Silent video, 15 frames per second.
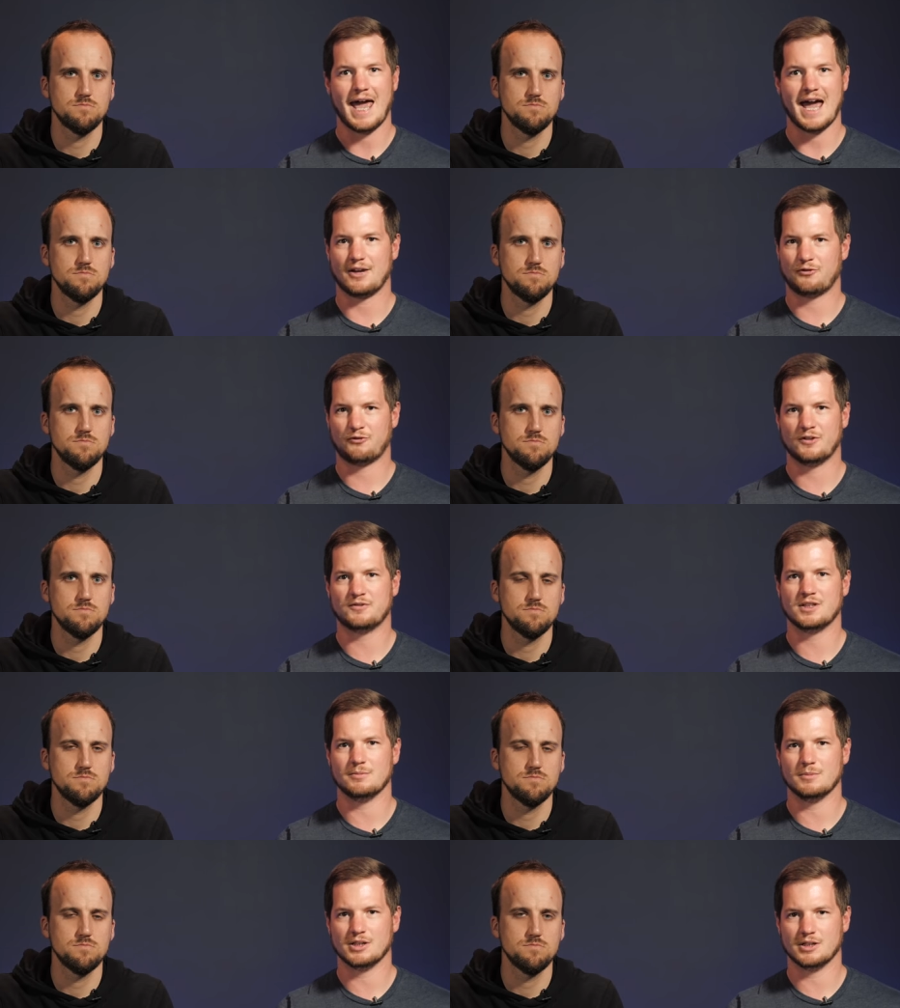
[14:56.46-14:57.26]
Speaker 1: at
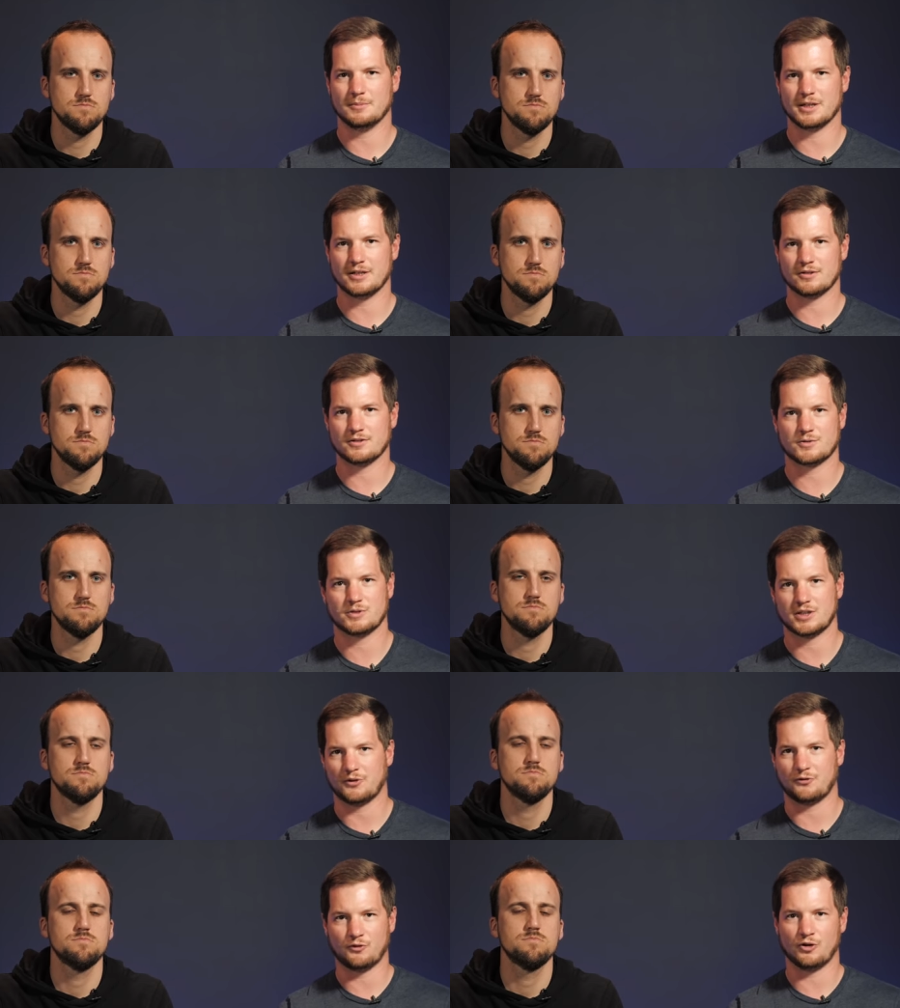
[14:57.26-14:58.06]
fifty
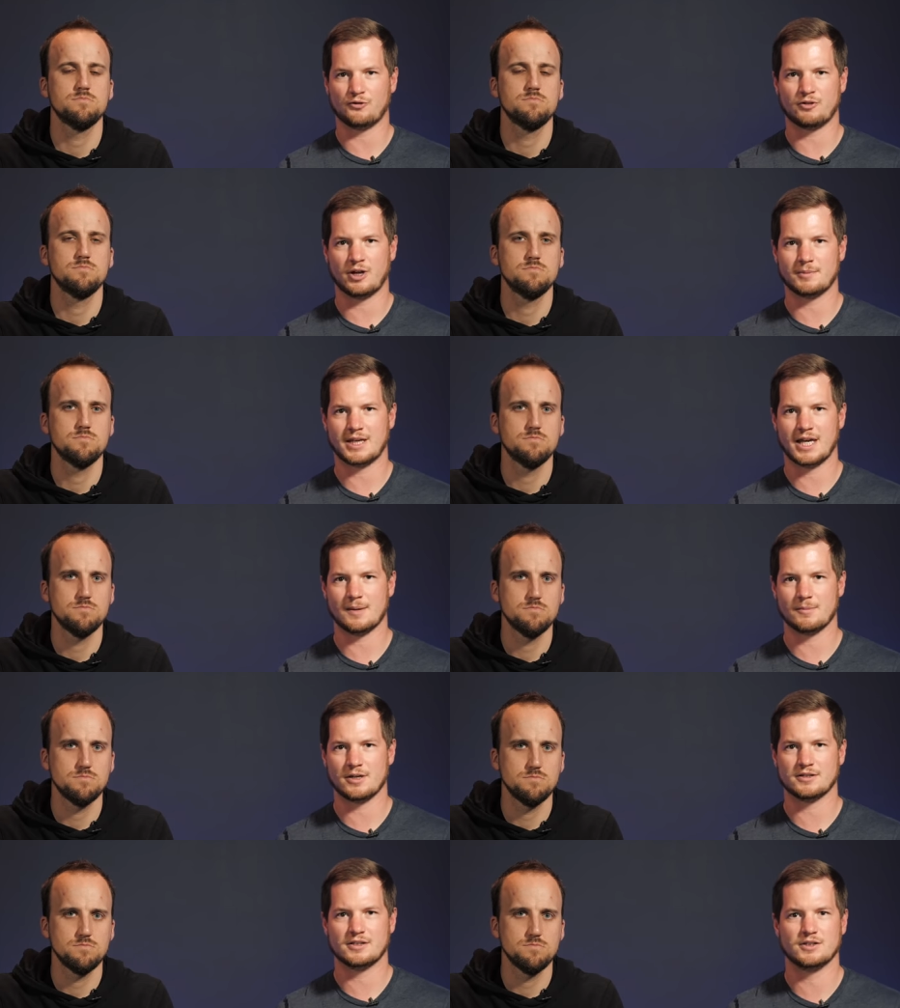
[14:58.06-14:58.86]
millimeters with a full frame
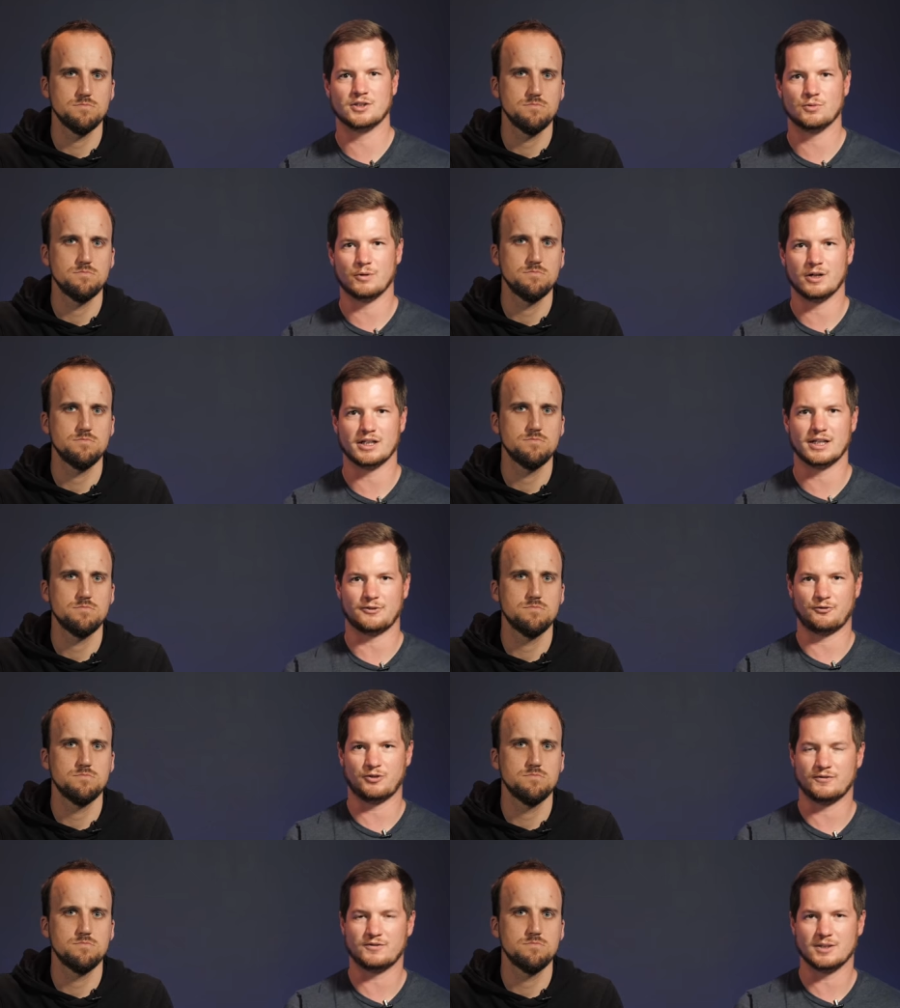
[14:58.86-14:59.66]
camera than you will
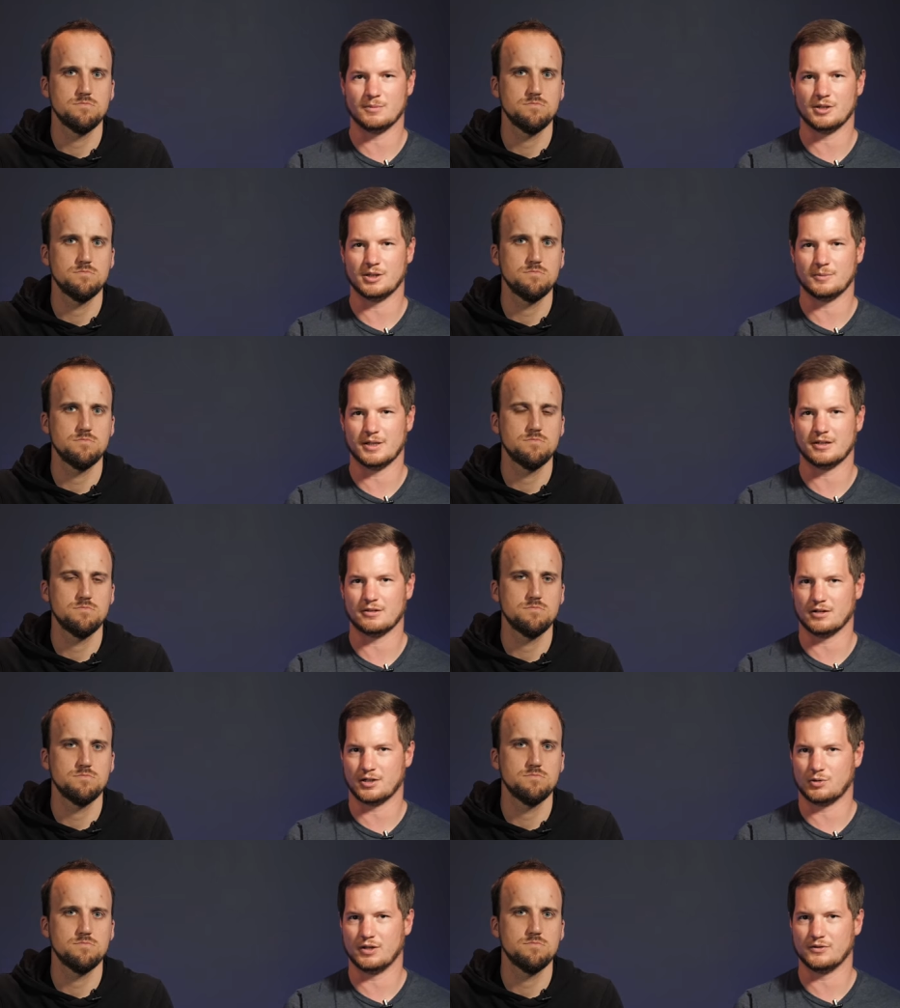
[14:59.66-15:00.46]
at fifty
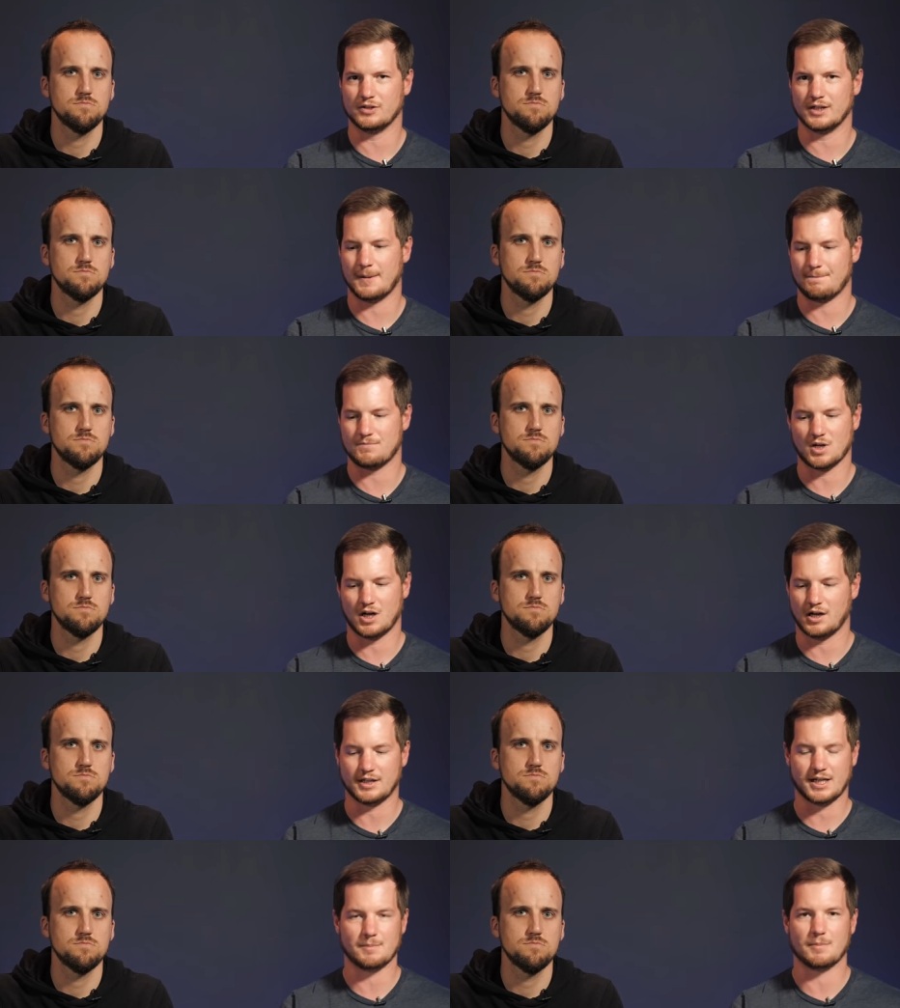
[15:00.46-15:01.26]
millimeter equivalent
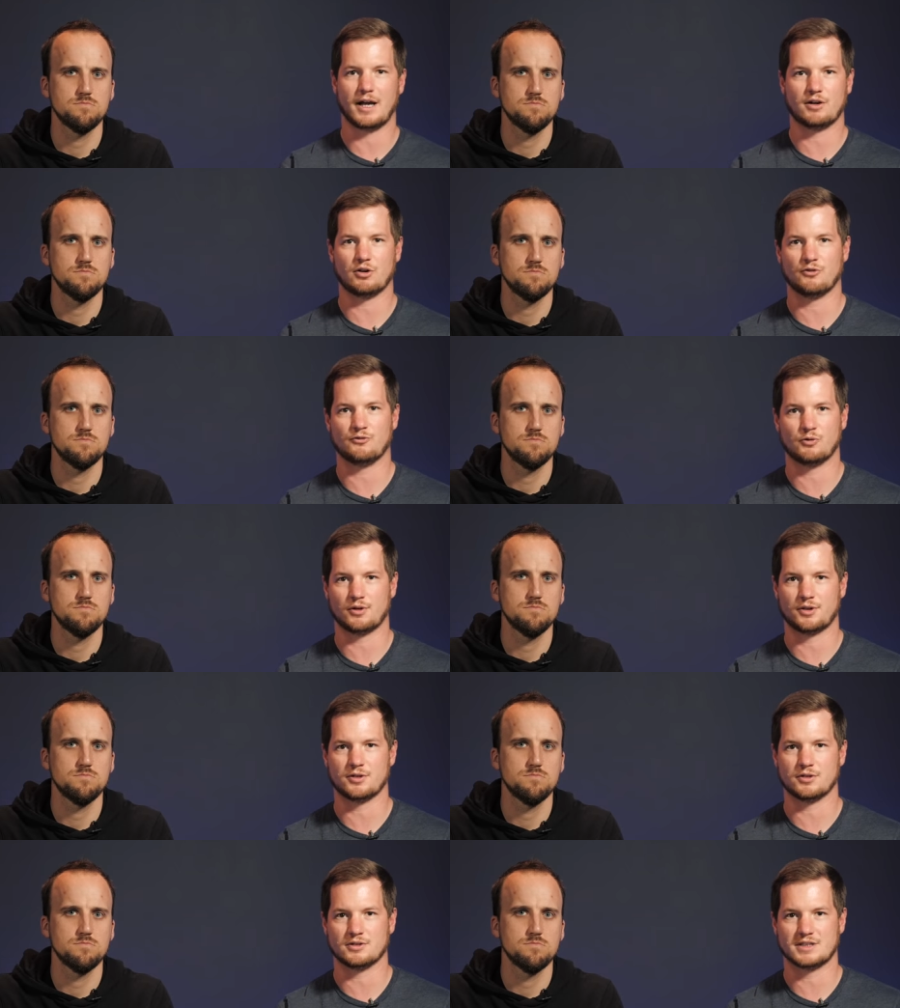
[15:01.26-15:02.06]
on a Micro
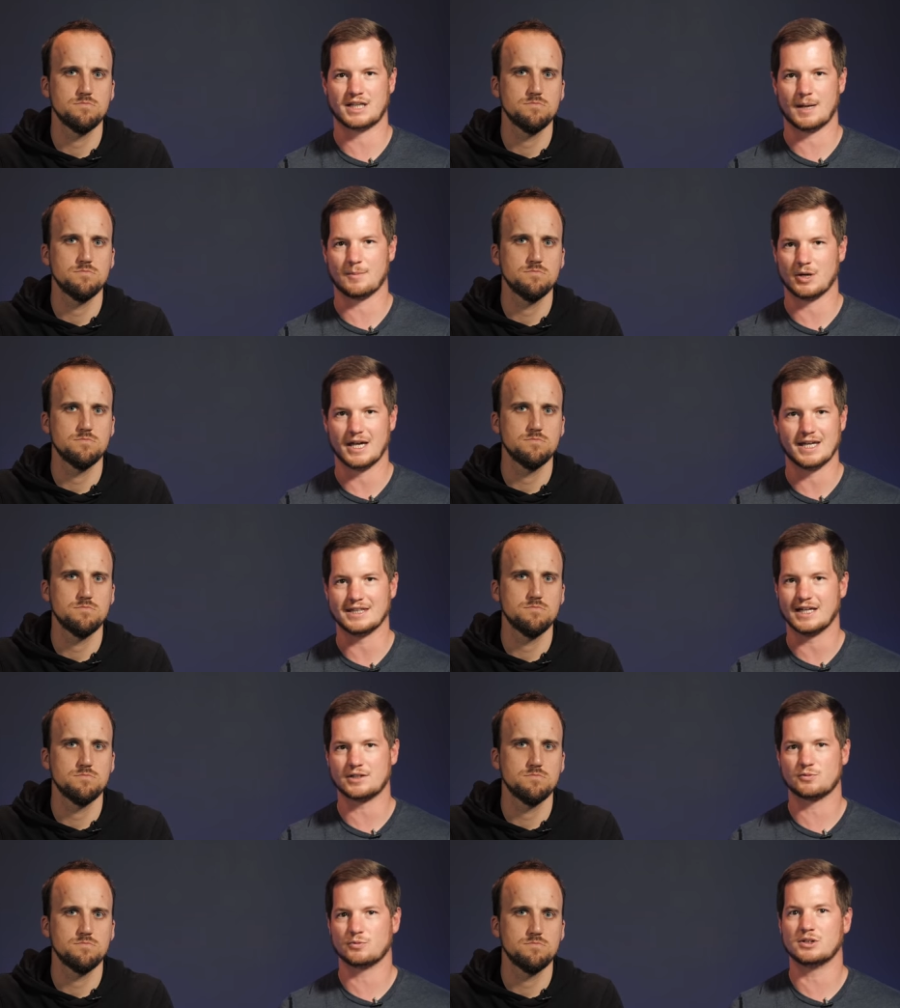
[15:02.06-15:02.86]
Four Thirds camera.
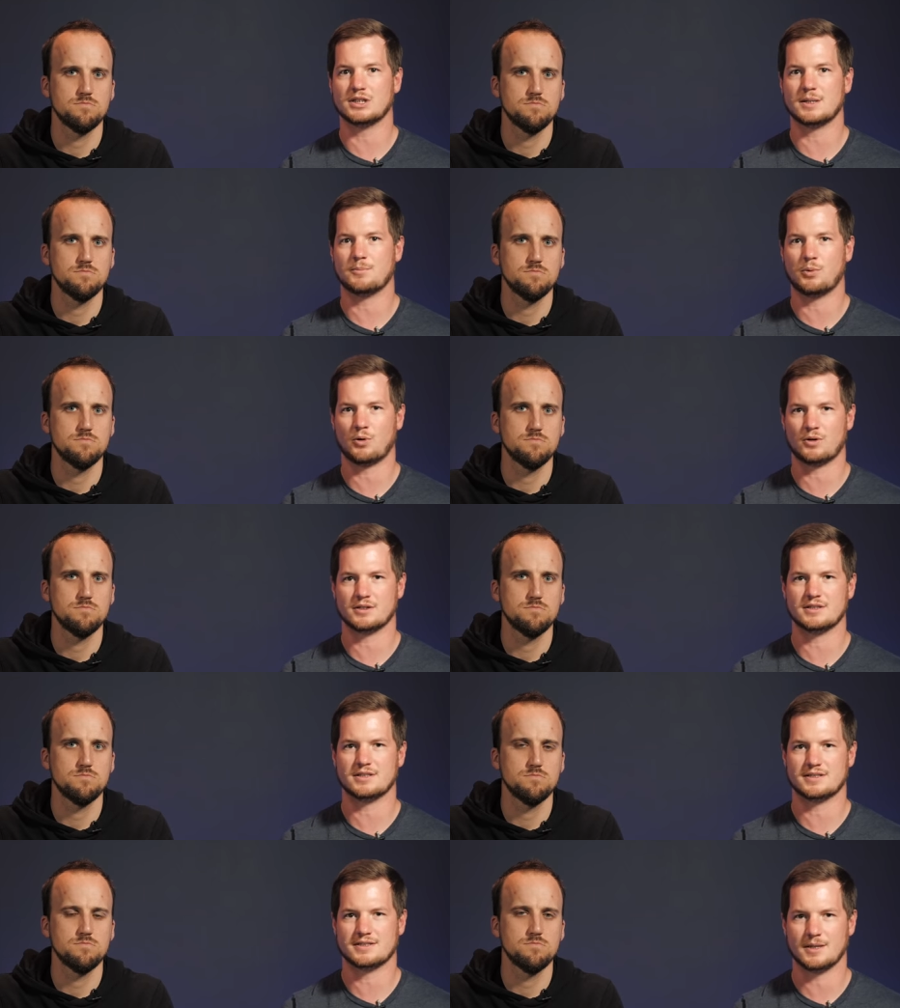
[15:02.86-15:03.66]
And that's really
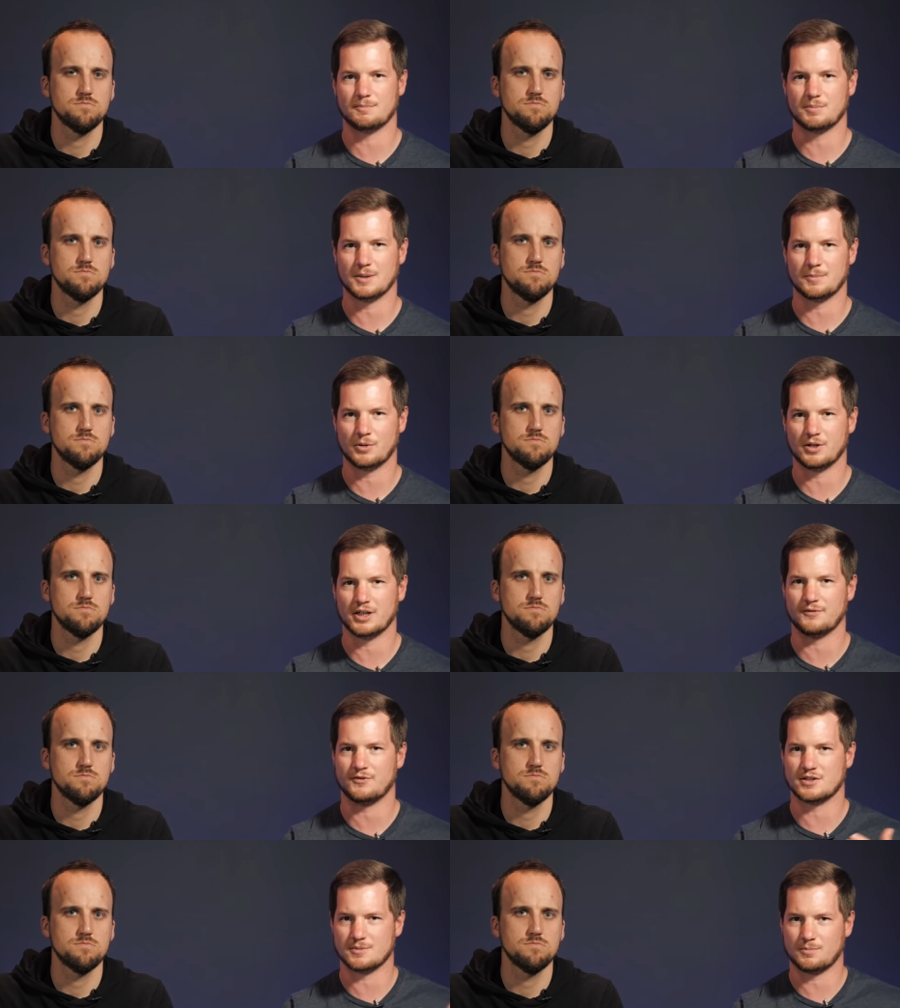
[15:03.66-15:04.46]
important to some
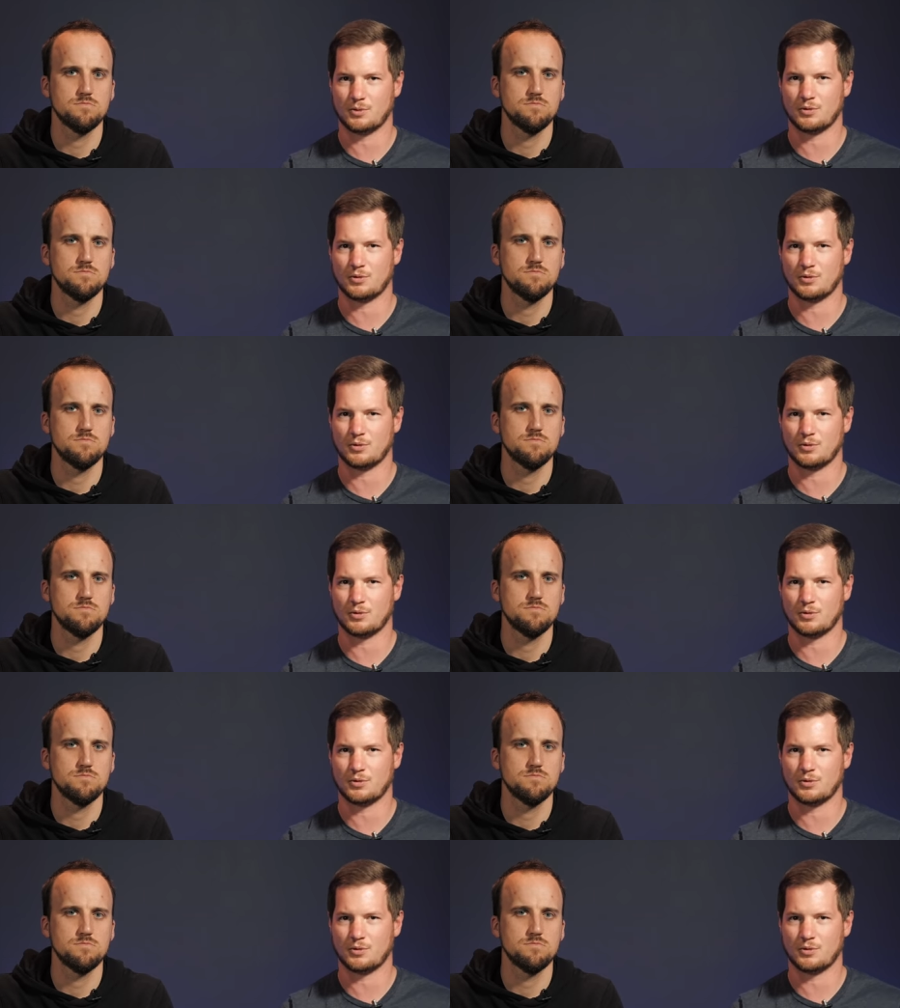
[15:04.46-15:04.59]
people. If it's